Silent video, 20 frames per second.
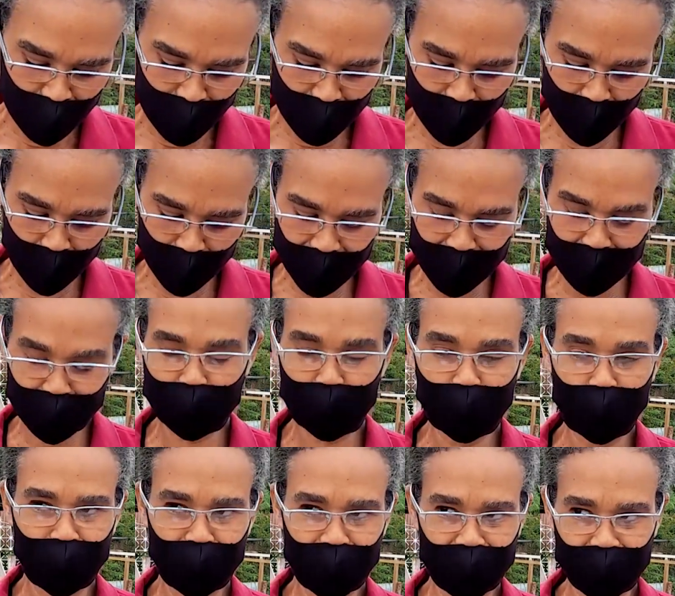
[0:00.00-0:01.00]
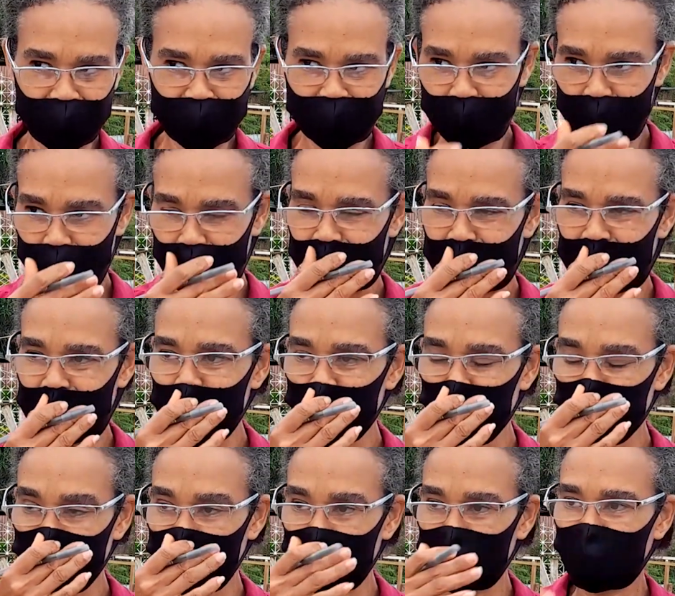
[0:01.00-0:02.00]
and we had to pay somebody
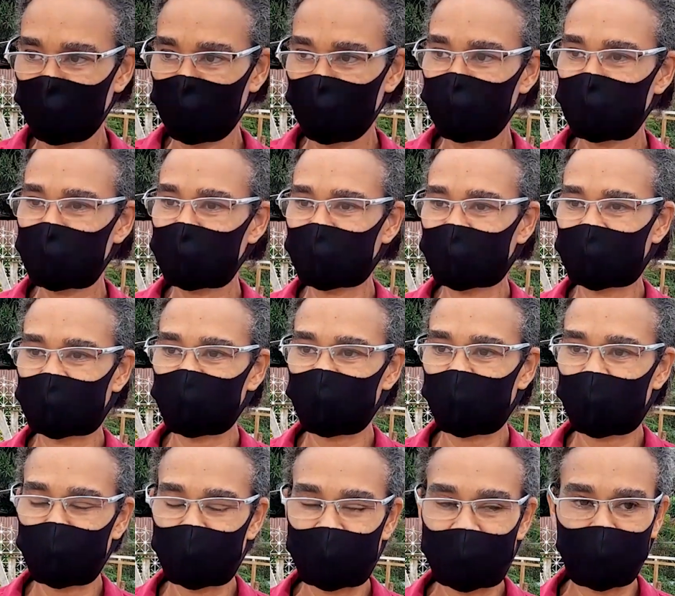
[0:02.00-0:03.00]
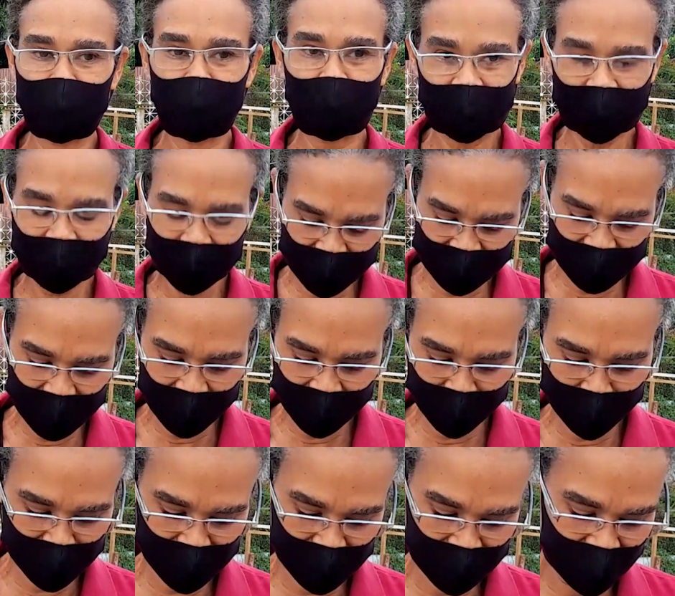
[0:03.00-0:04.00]
to reconnect our pipe one at a
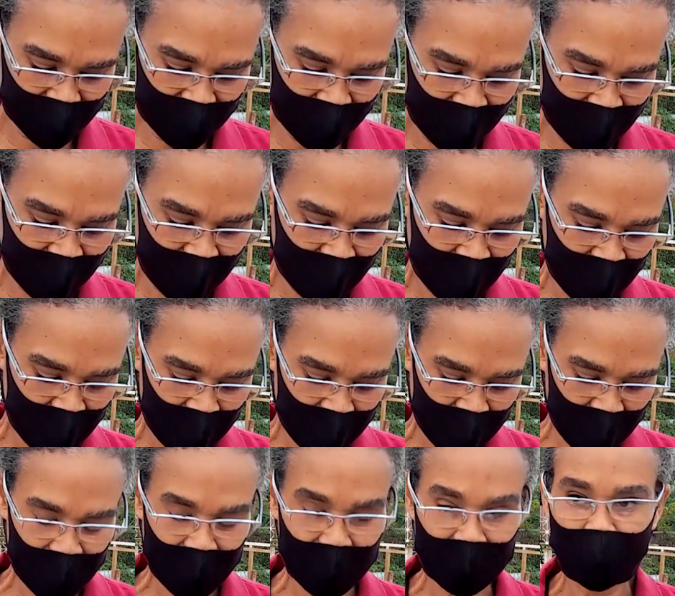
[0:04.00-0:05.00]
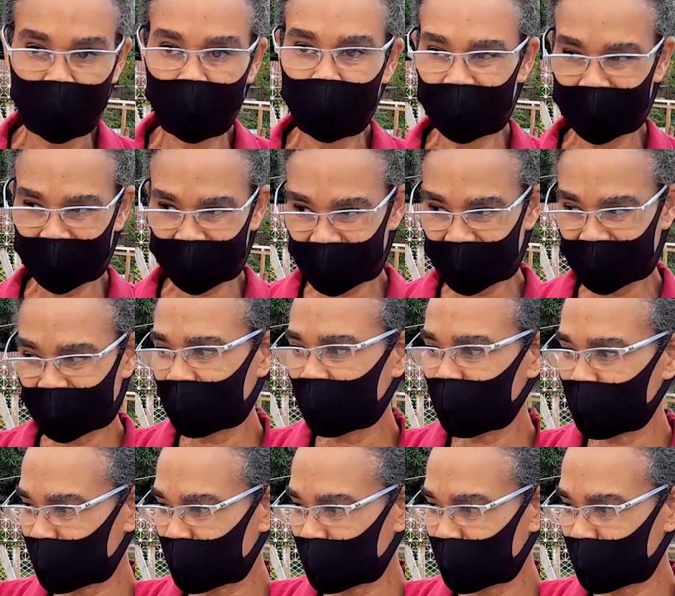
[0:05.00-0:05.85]
time. And one canal